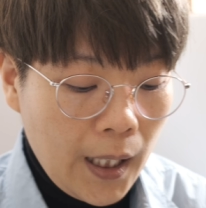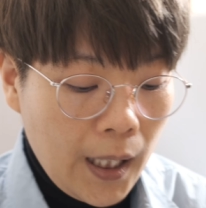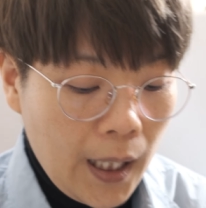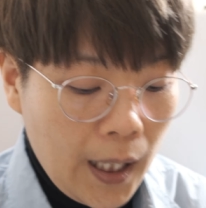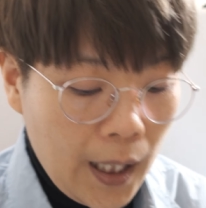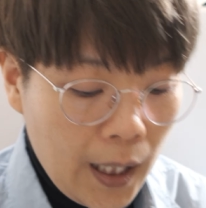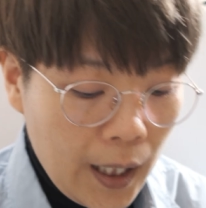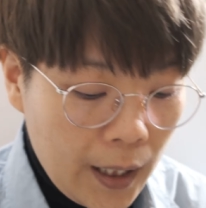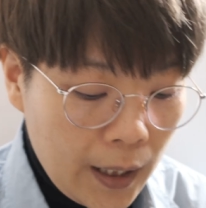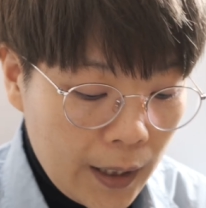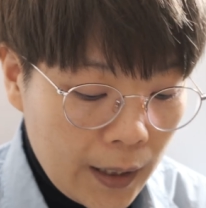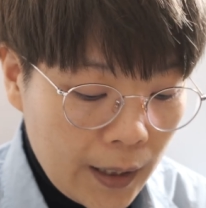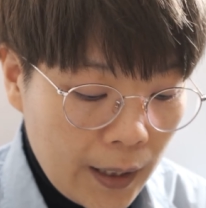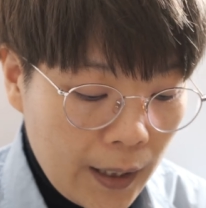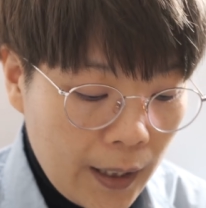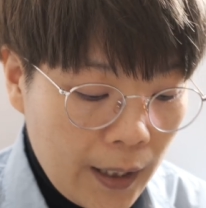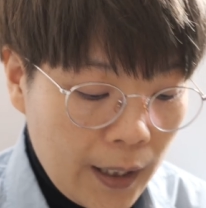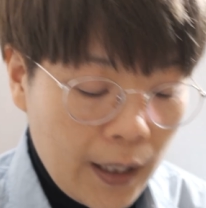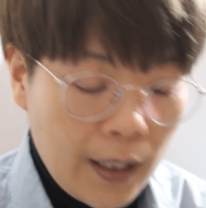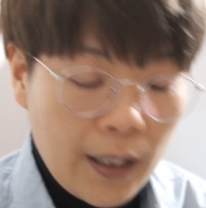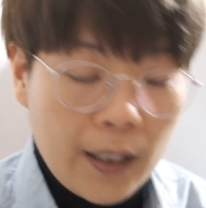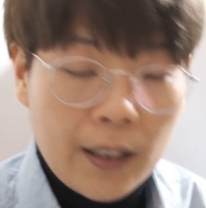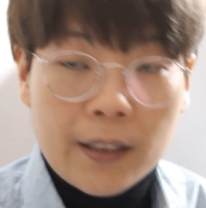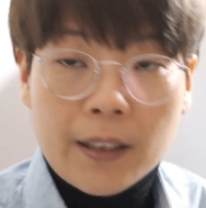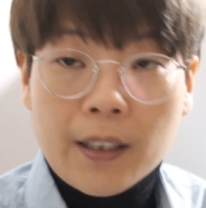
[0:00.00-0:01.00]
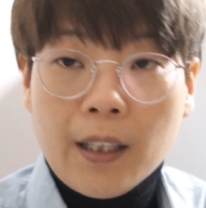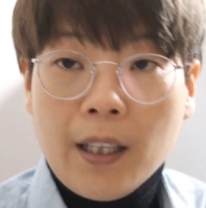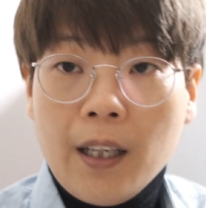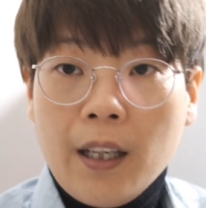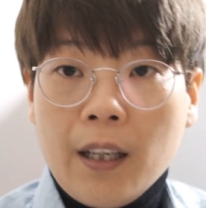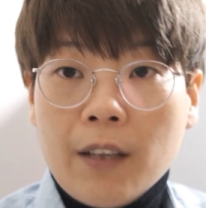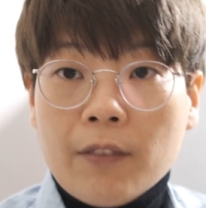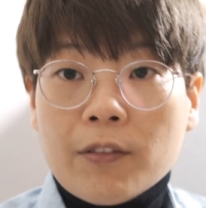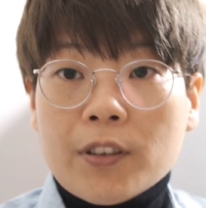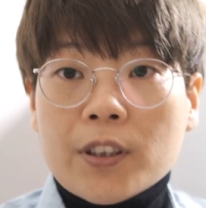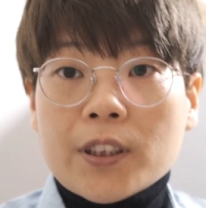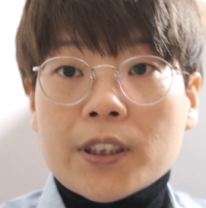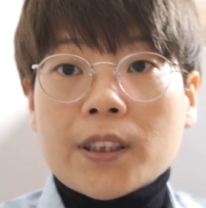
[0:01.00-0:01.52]
And then
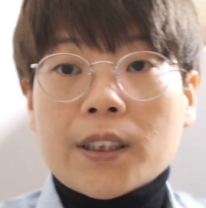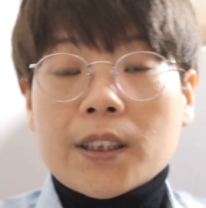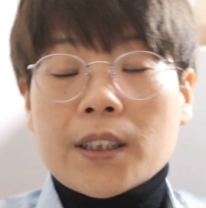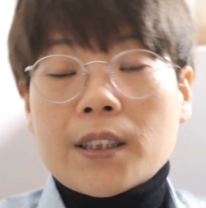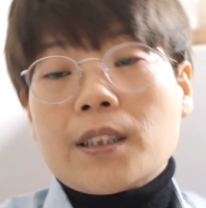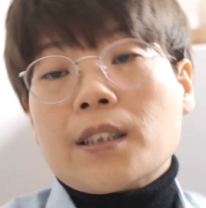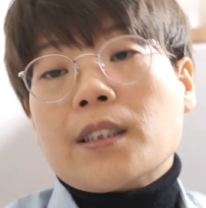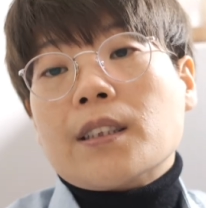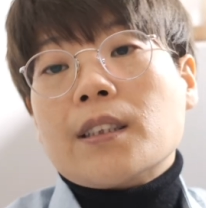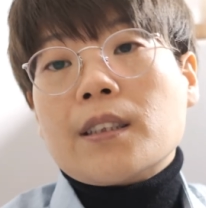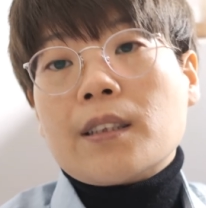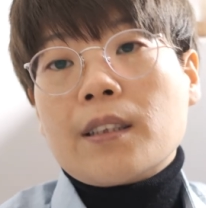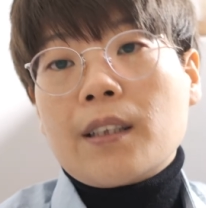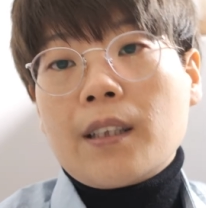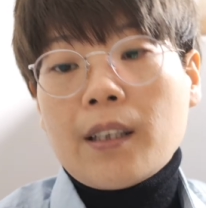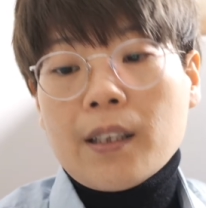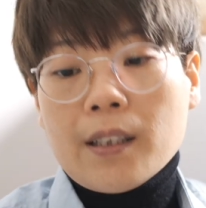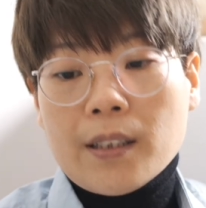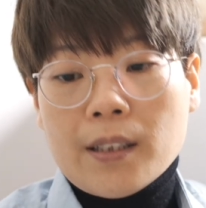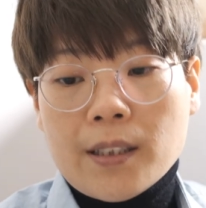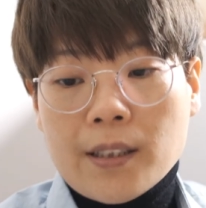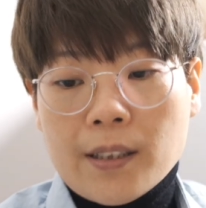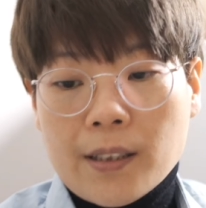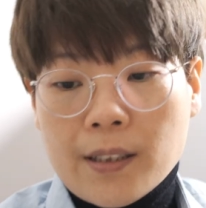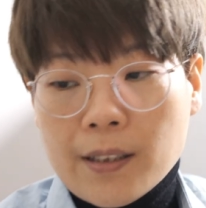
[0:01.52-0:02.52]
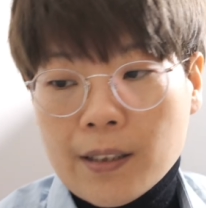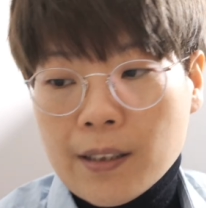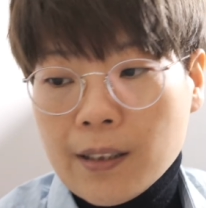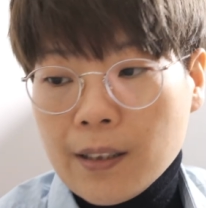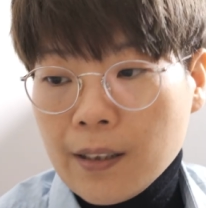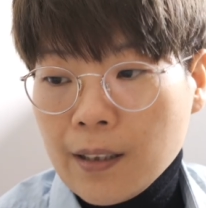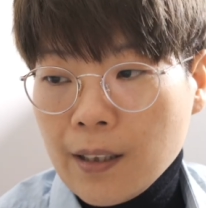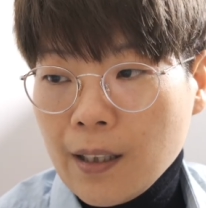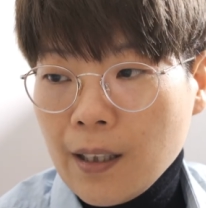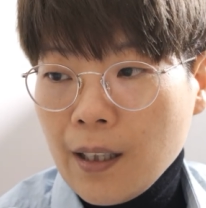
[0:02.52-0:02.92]
ever since this,